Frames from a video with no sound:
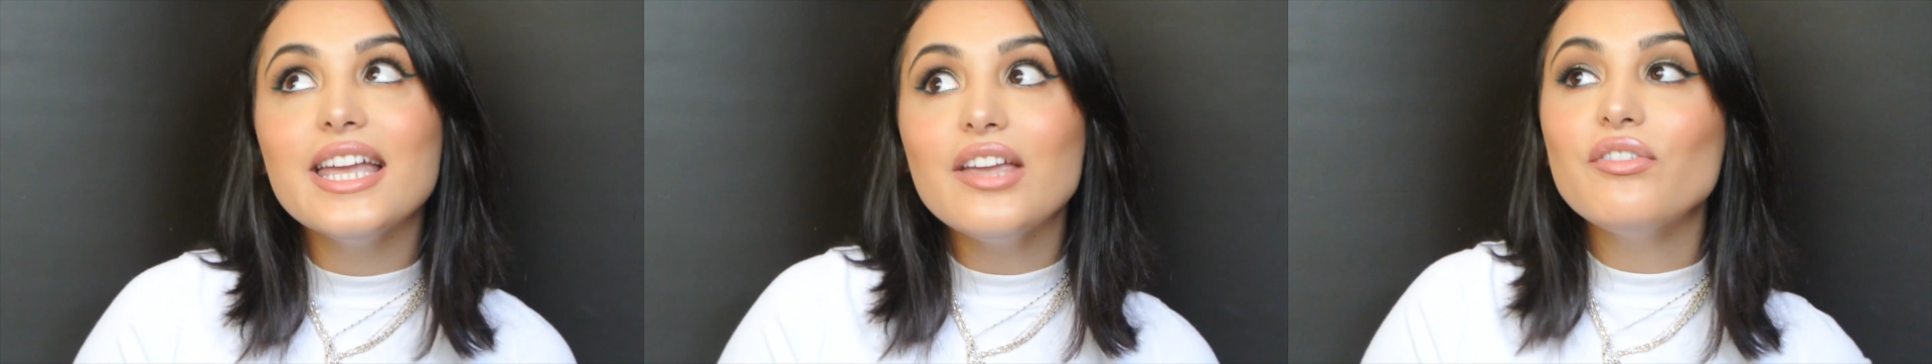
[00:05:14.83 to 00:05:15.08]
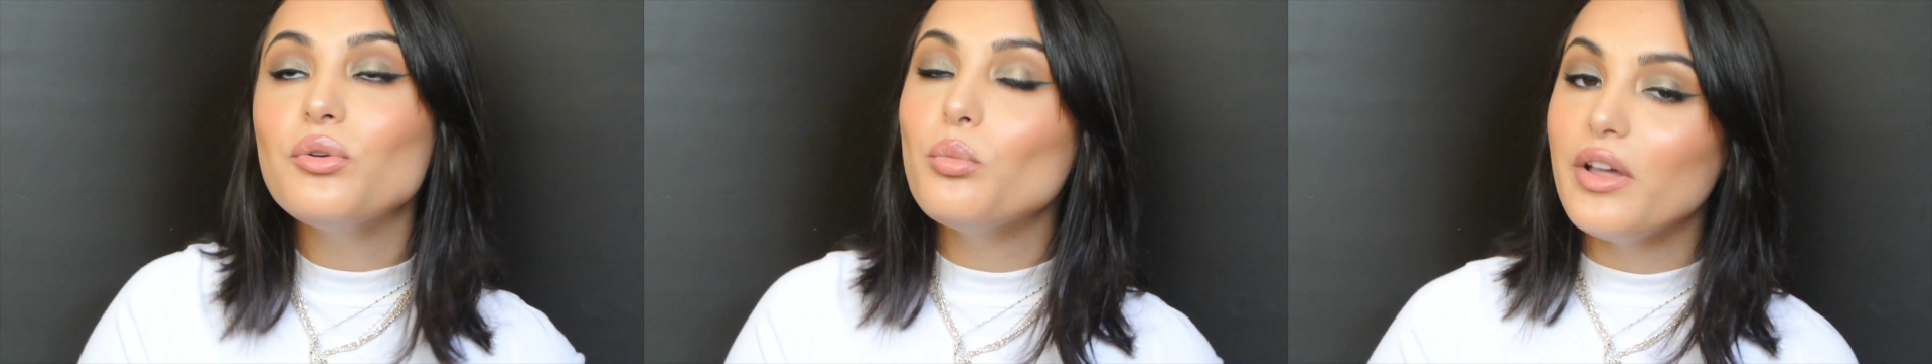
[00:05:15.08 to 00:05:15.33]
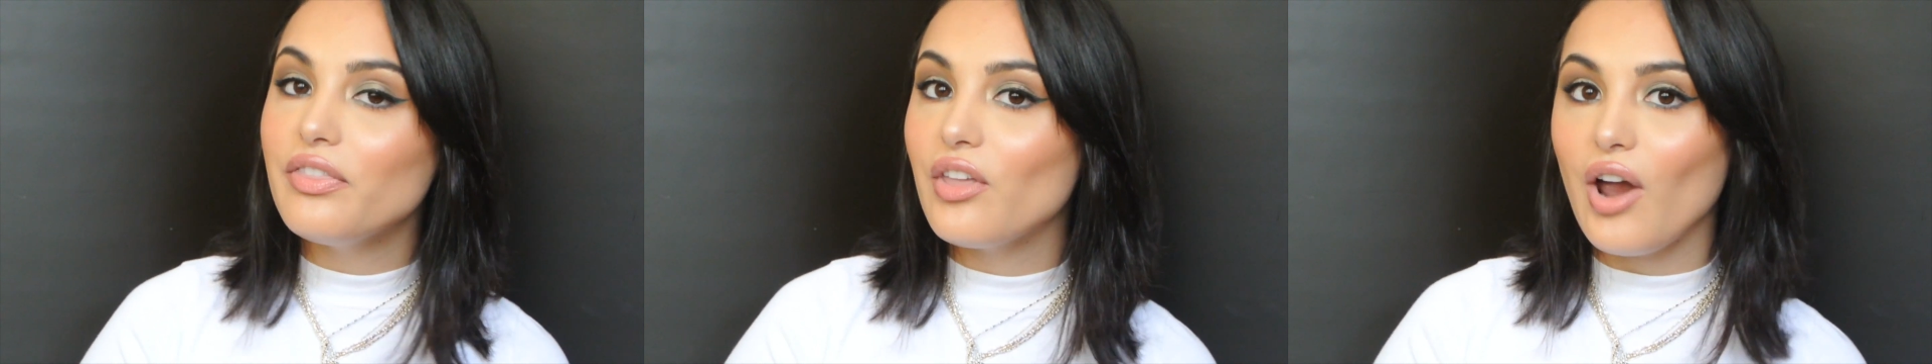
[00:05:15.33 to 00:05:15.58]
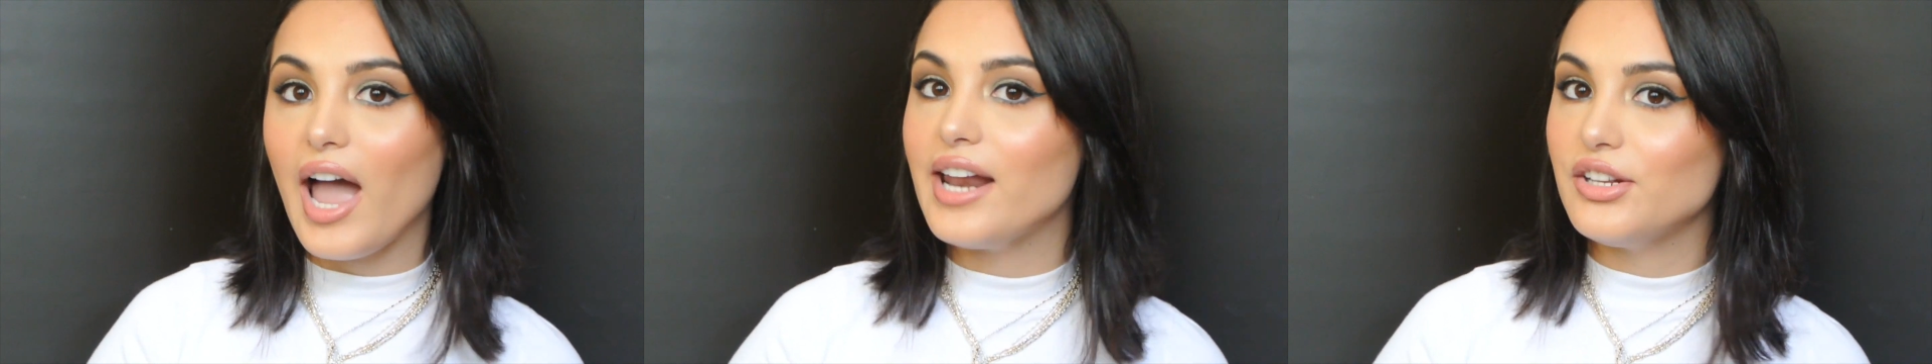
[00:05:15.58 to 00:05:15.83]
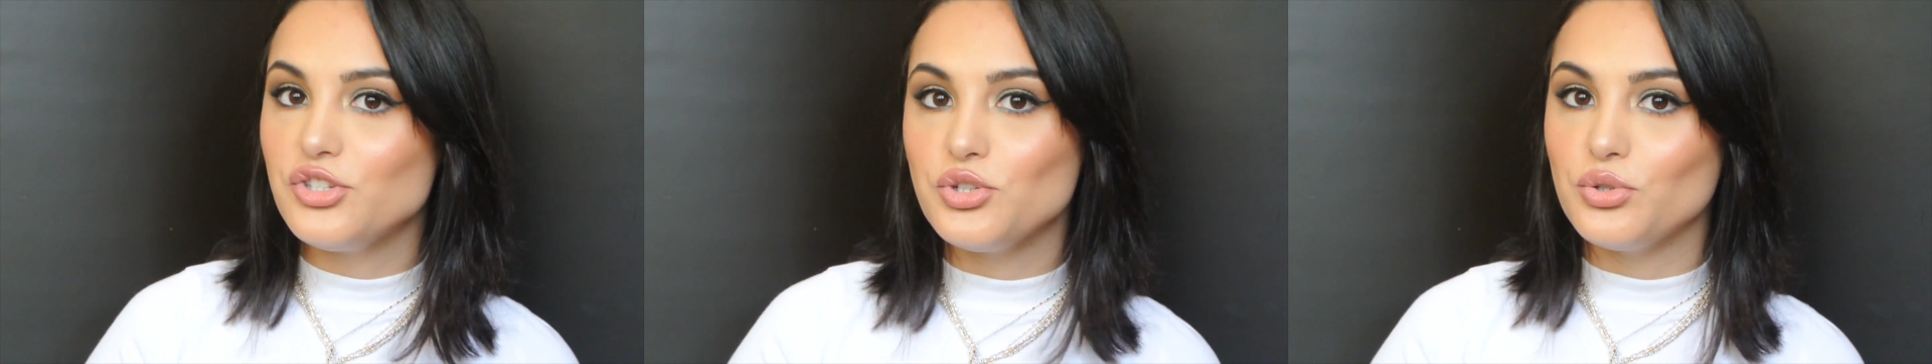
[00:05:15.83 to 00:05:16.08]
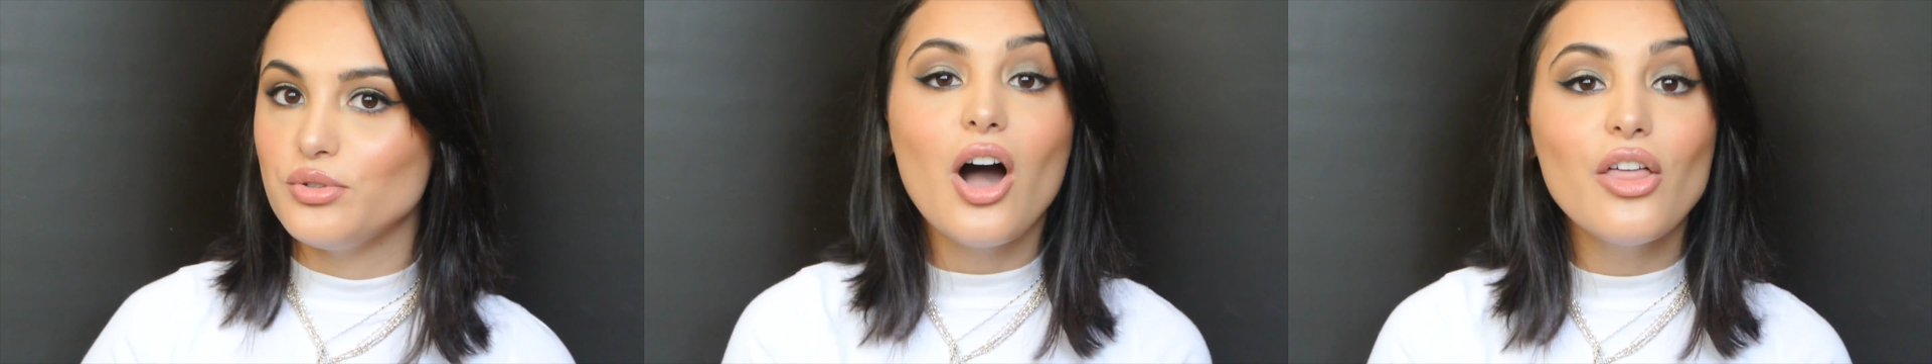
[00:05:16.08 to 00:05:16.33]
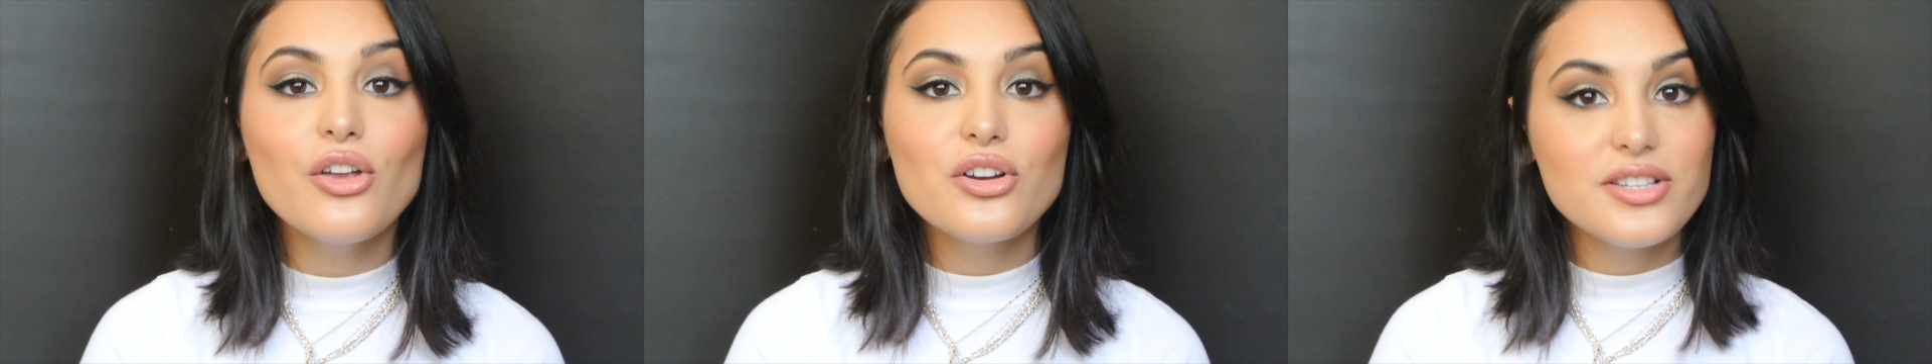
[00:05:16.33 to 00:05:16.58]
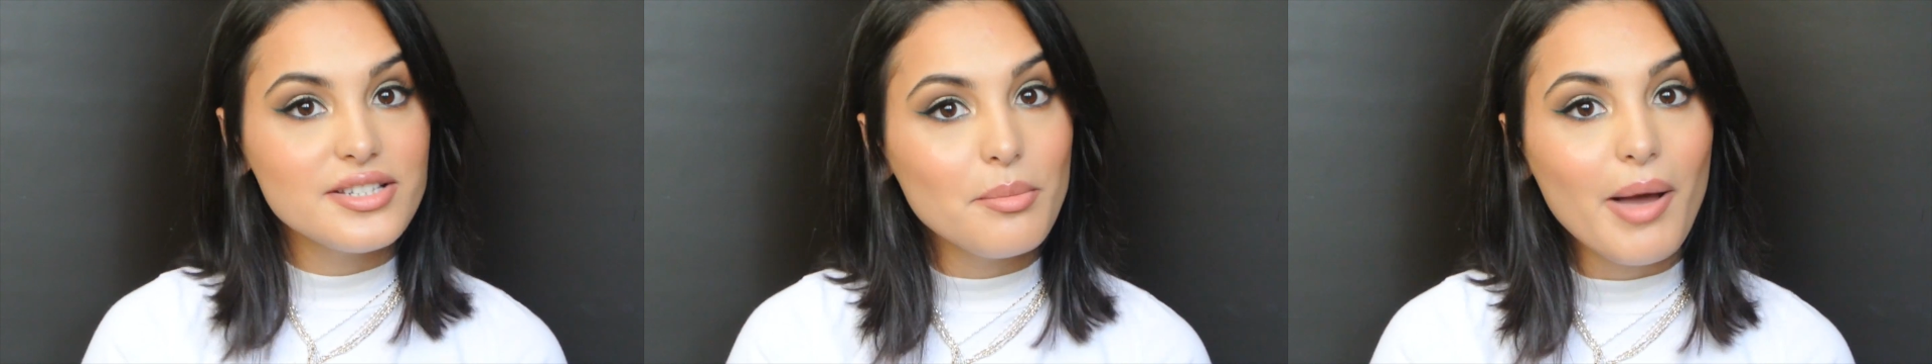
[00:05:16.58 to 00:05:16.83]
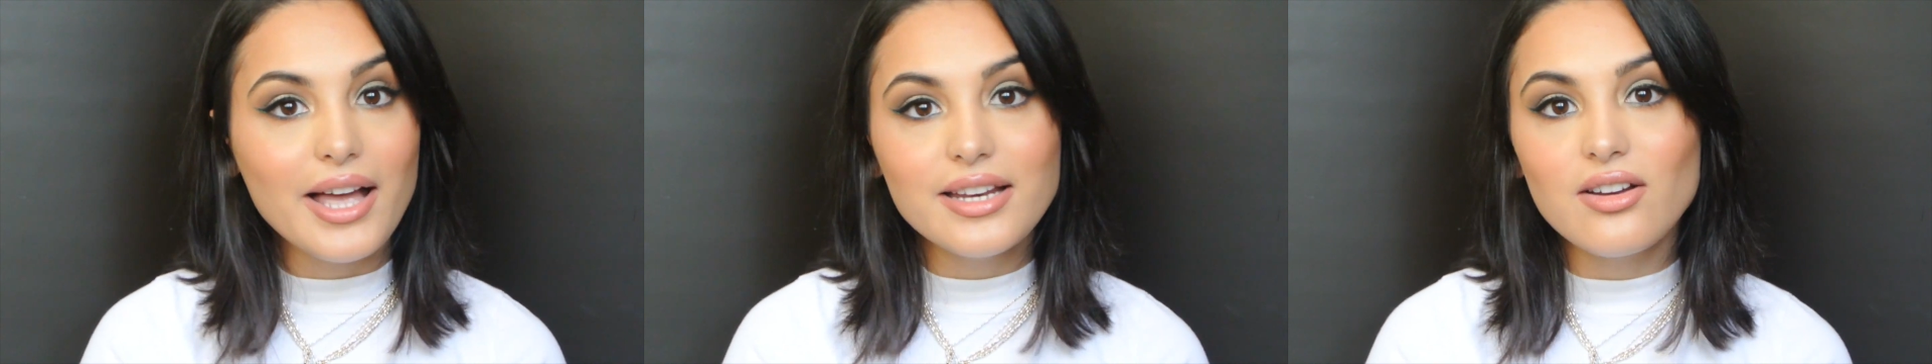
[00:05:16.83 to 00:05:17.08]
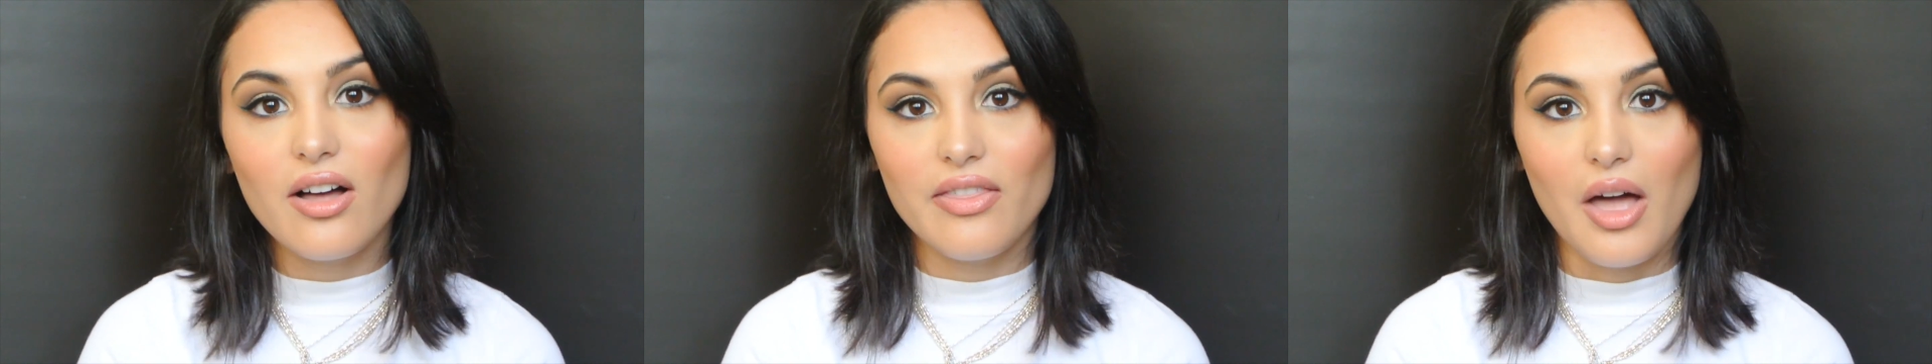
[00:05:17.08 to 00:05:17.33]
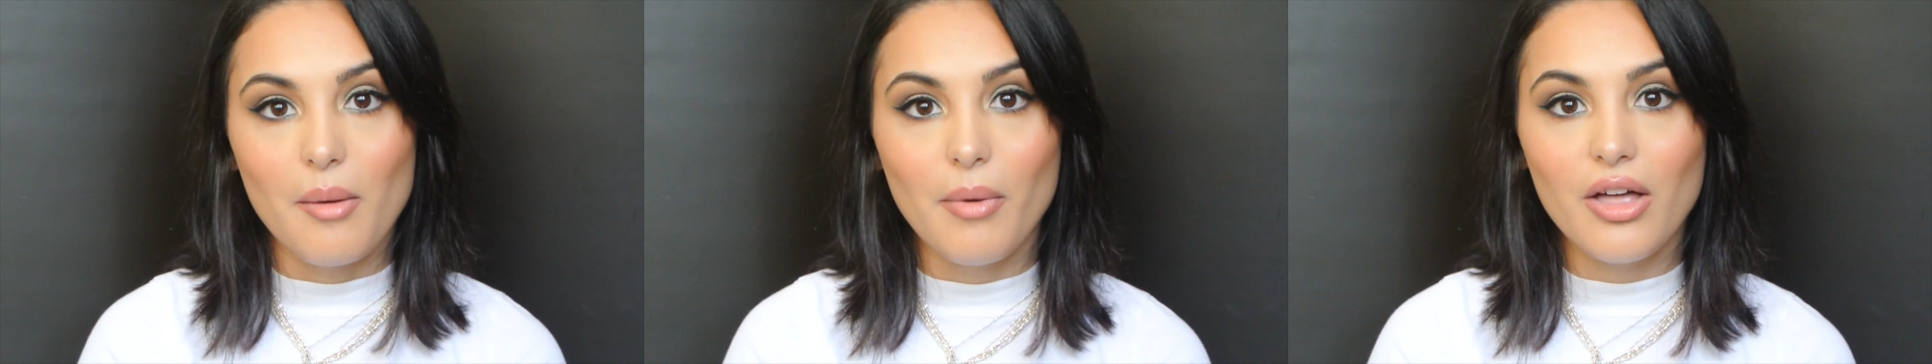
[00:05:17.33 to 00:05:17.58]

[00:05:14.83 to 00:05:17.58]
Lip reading: even with their attitude, others depend on them.